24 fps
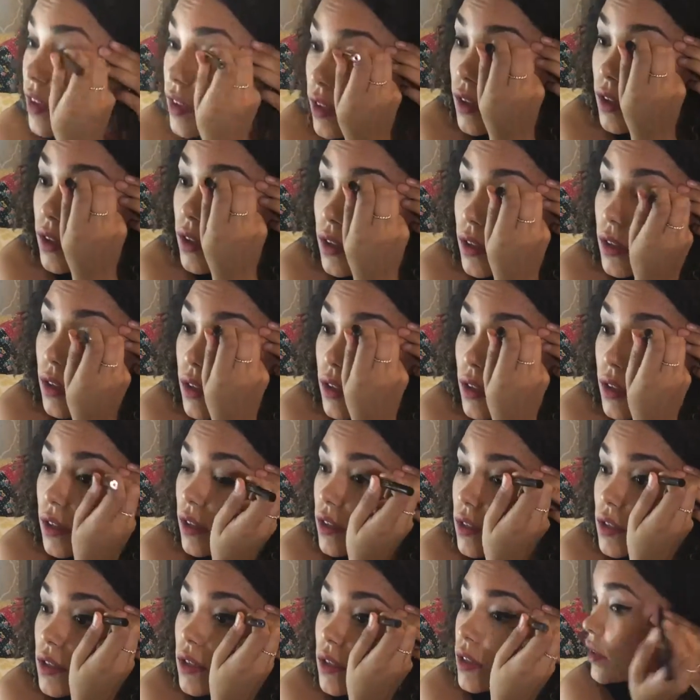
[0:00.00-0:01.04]

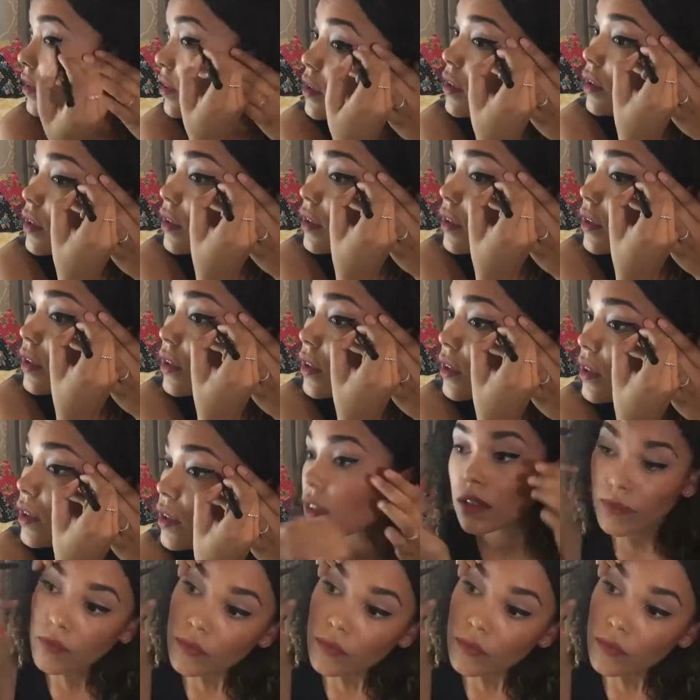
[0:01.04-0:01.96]
Nobody speaks.